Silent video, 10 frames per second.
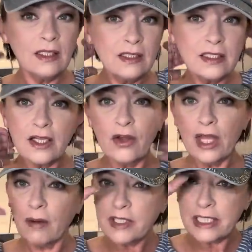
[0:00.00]
So
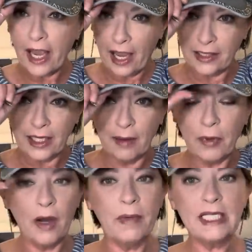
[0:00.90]
that was the hat that I
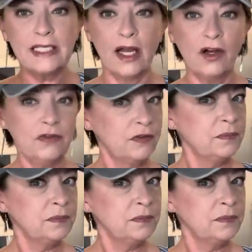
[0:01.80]
bought myself.